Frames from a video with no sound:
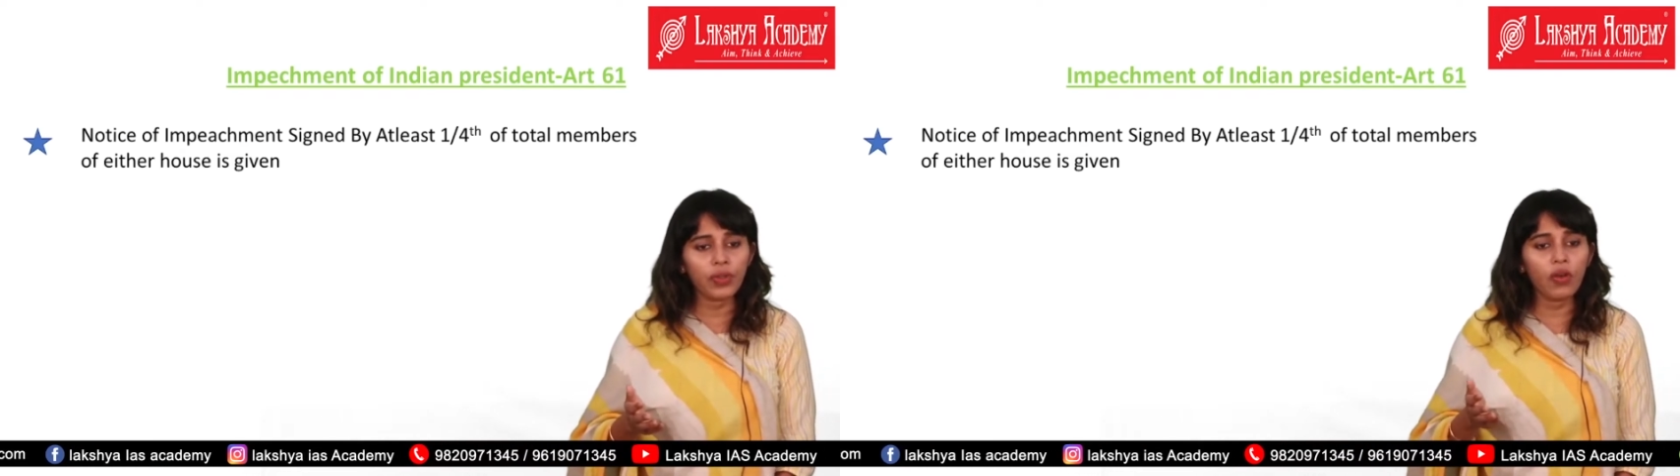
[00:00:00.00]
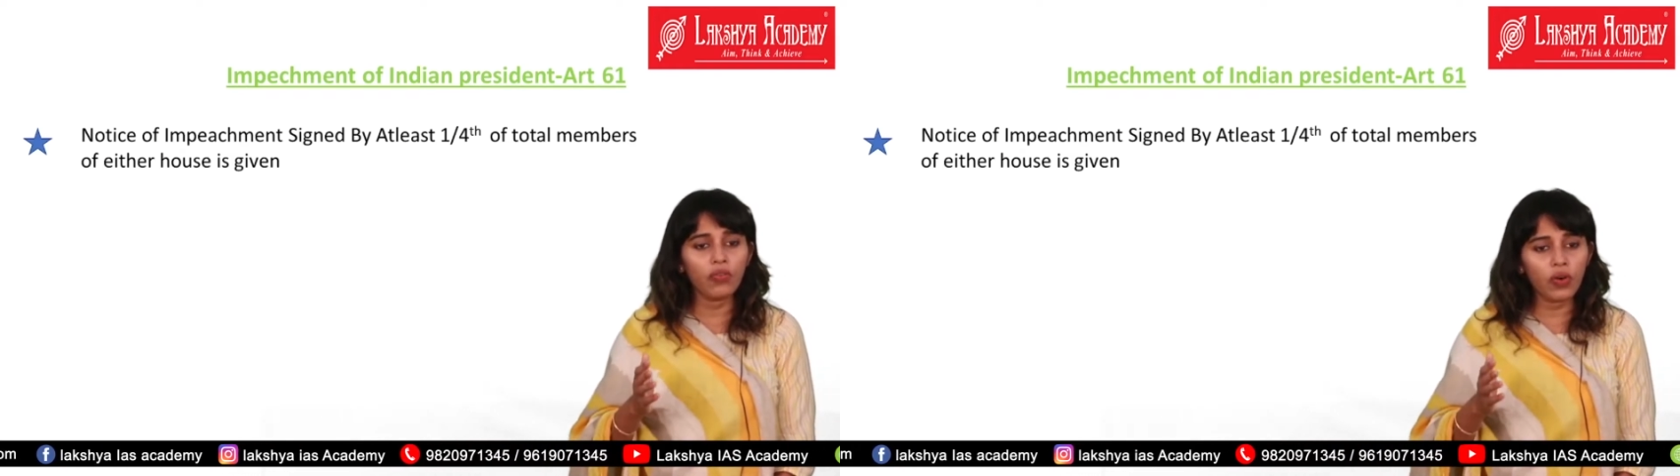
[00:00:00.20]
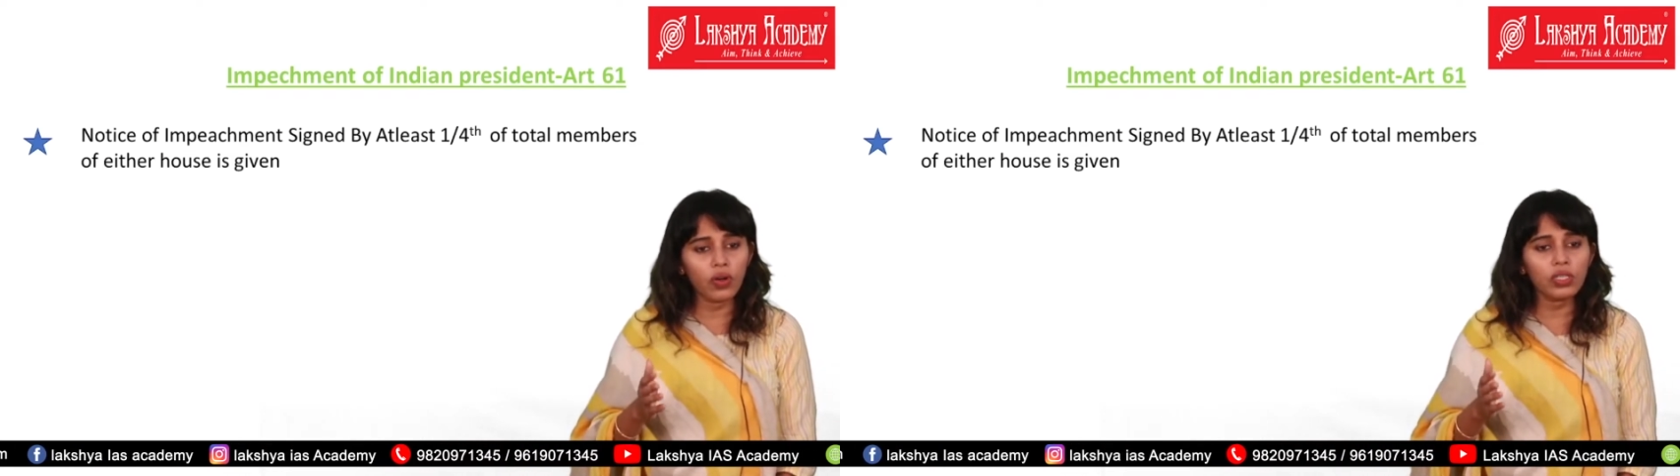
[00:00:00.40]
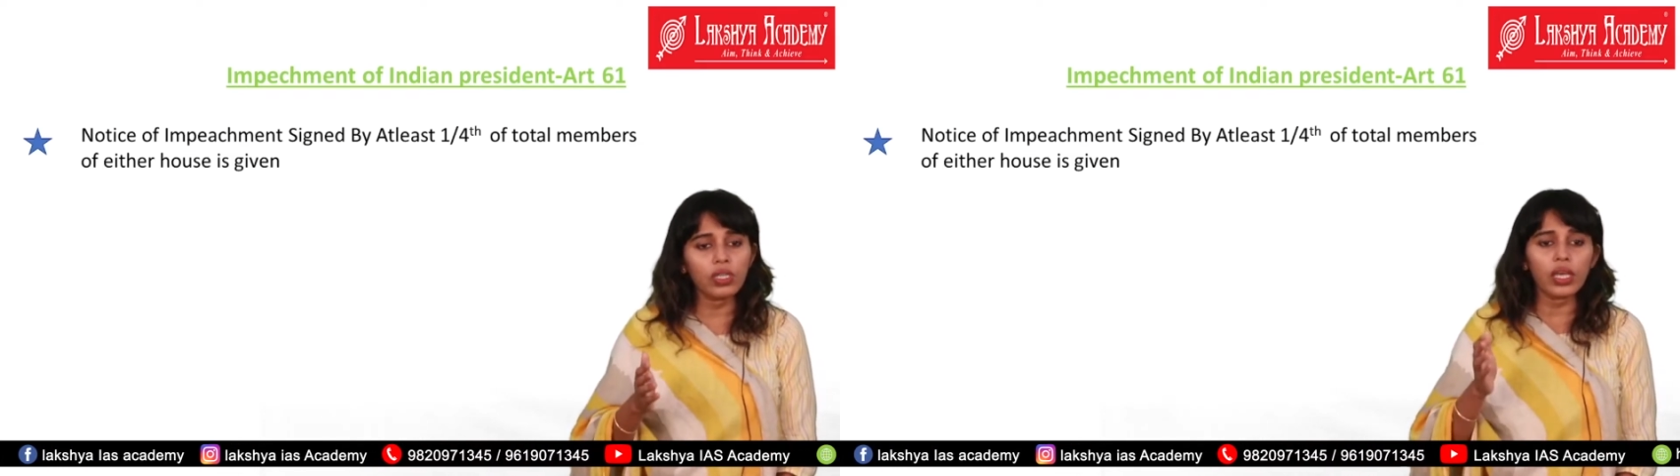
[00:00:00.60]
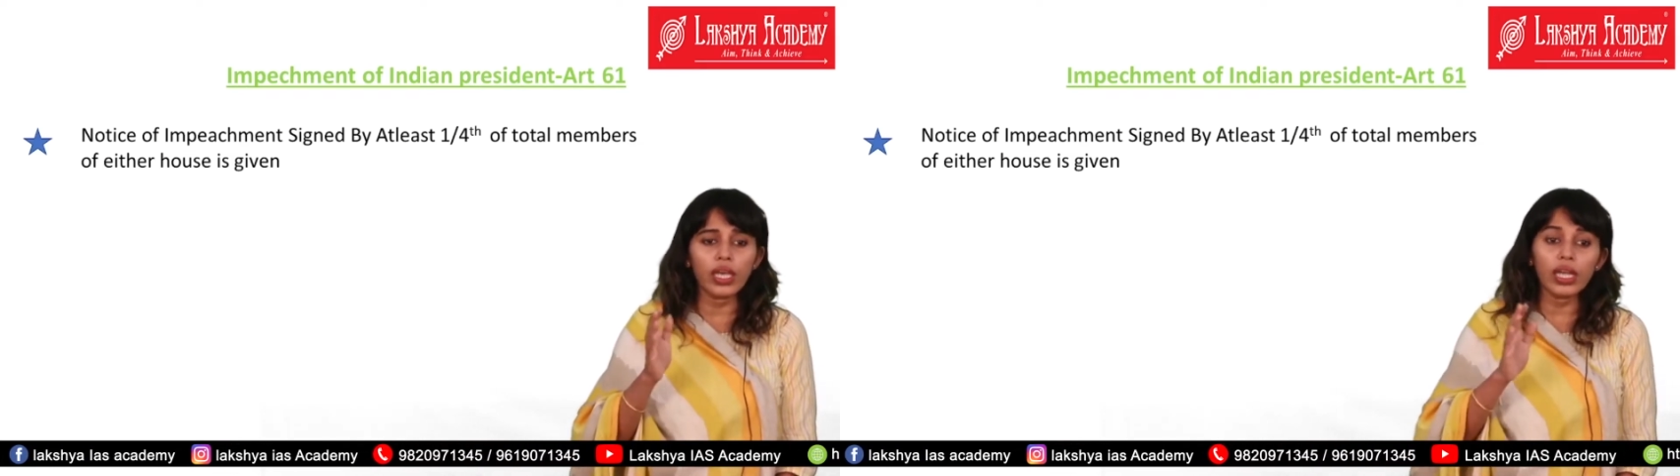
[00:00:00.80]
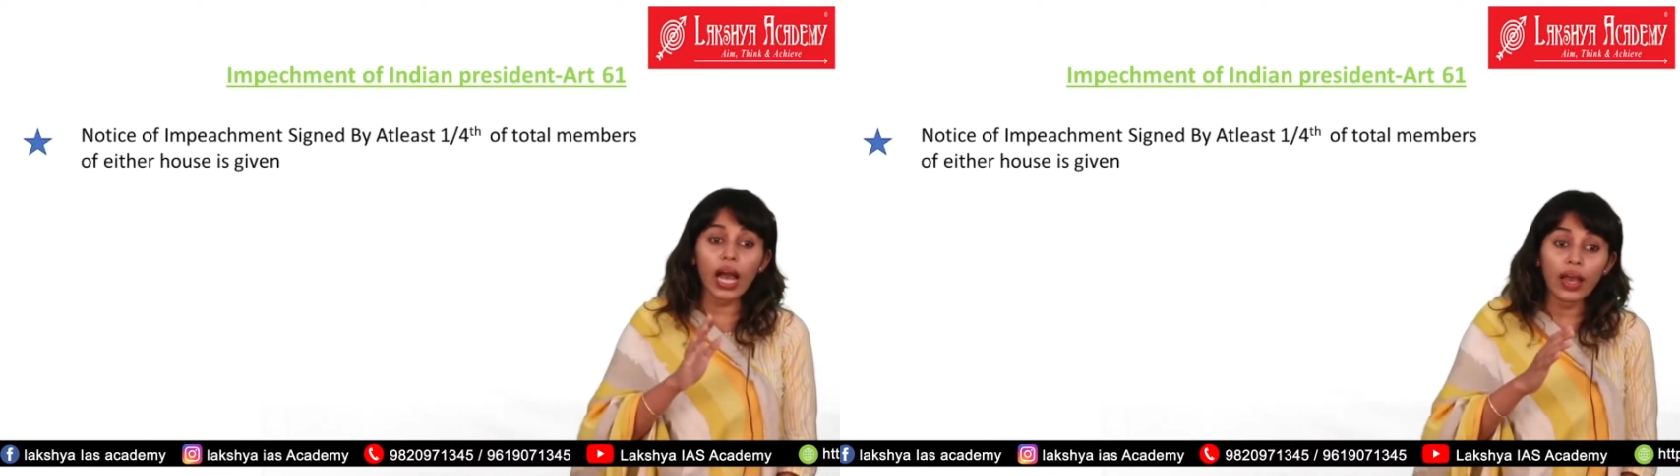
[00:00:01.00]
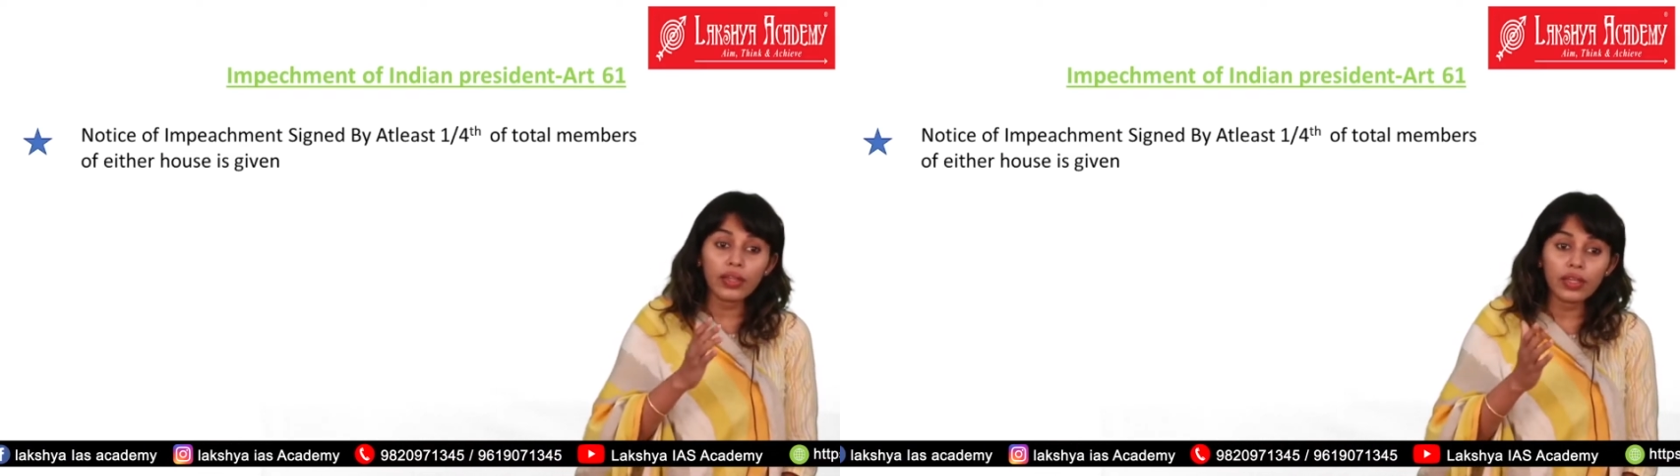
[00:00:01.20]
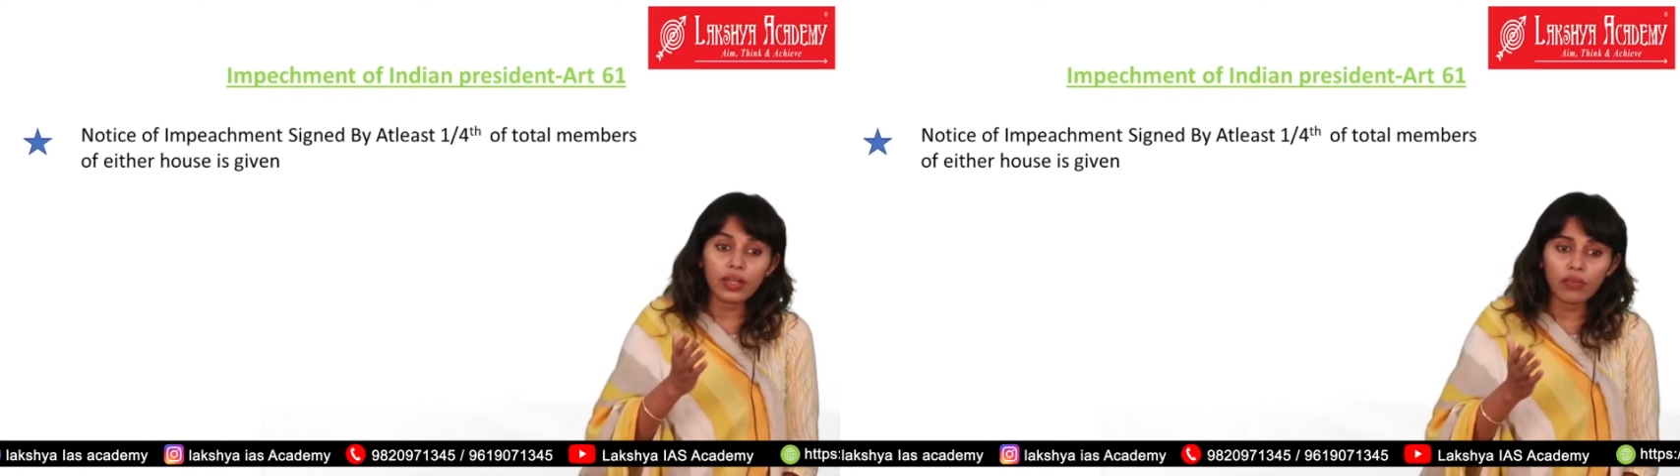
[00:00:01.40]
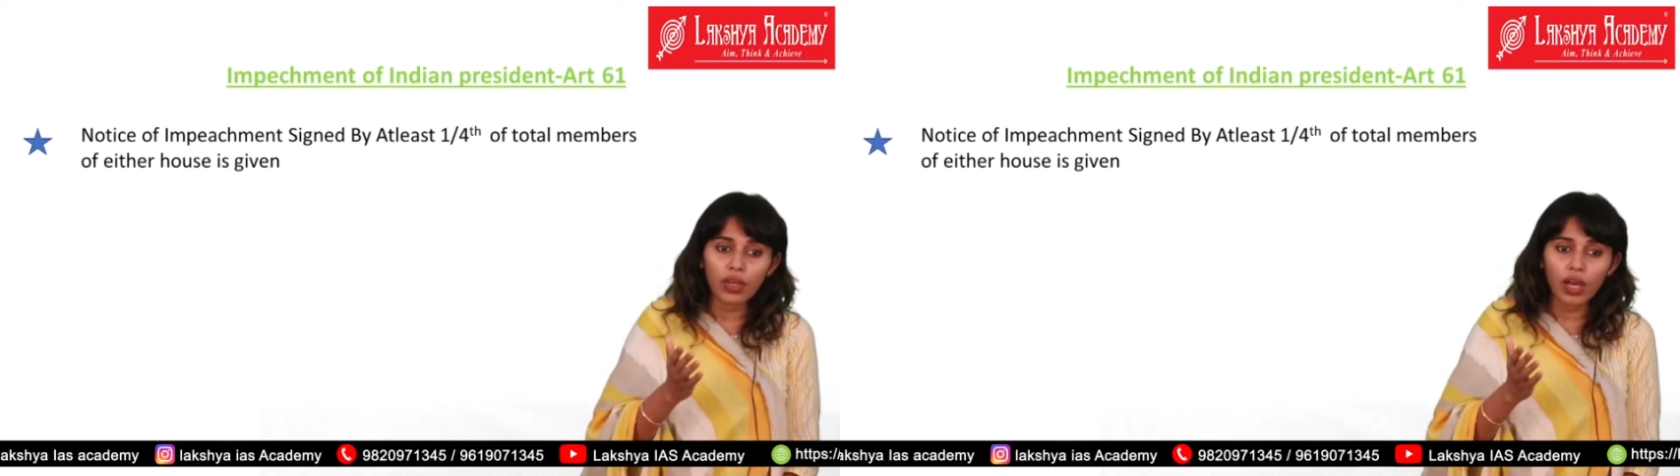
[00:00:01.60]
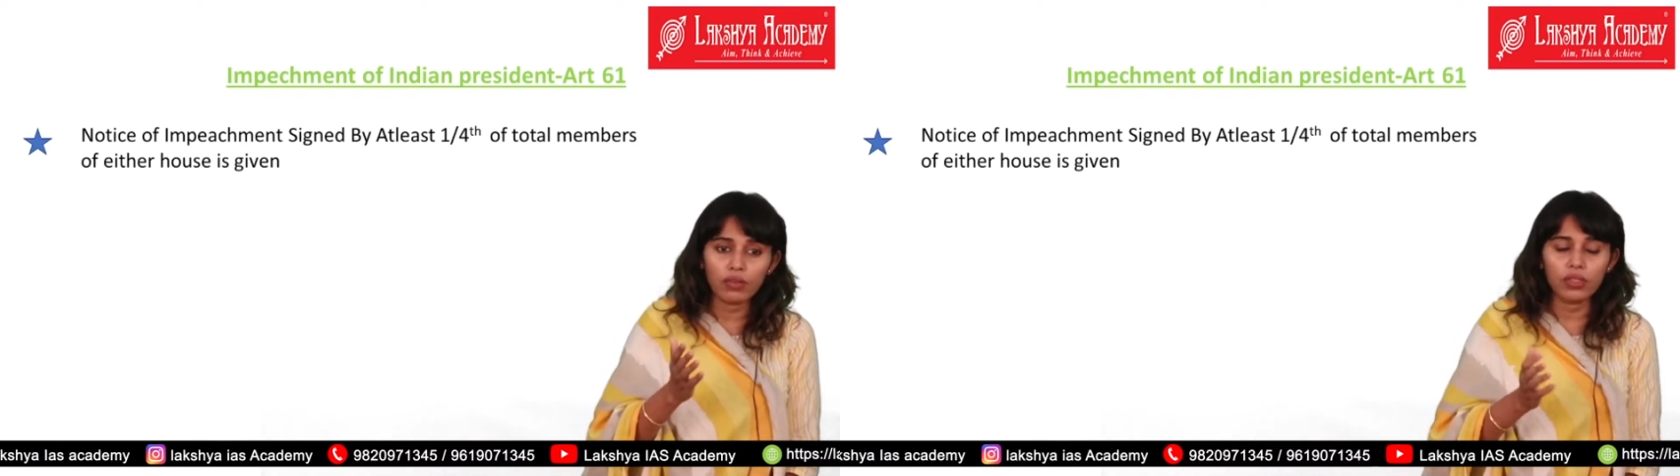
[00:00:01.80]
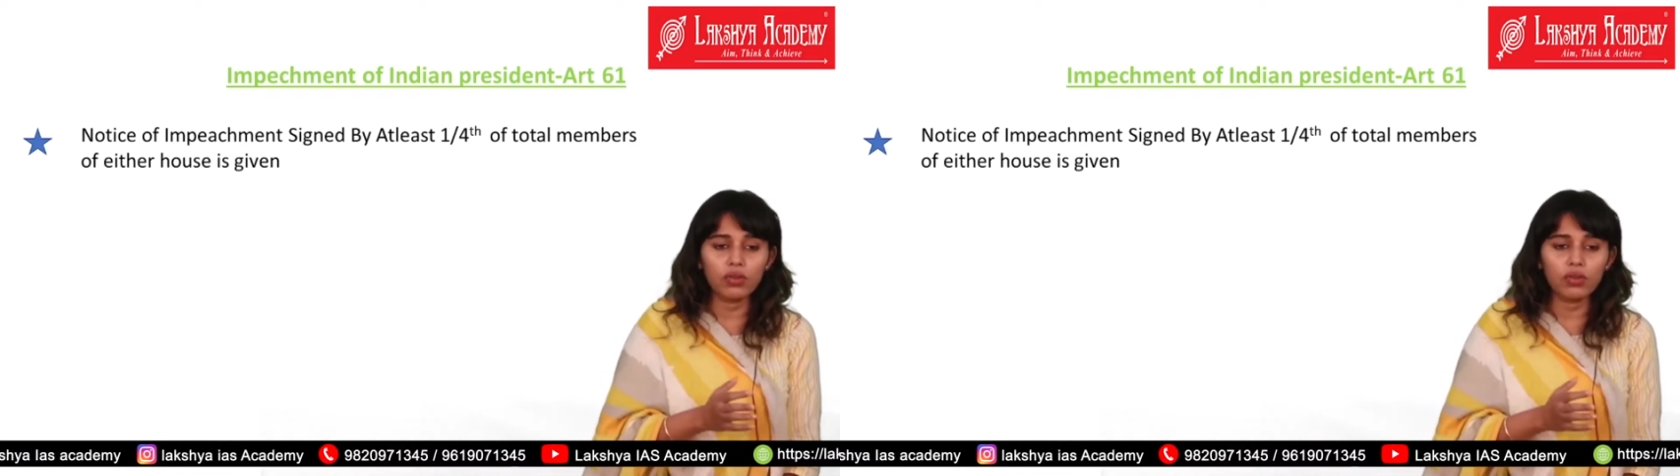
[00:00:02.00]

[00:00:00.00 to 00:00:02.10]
Of course, in either of the houses.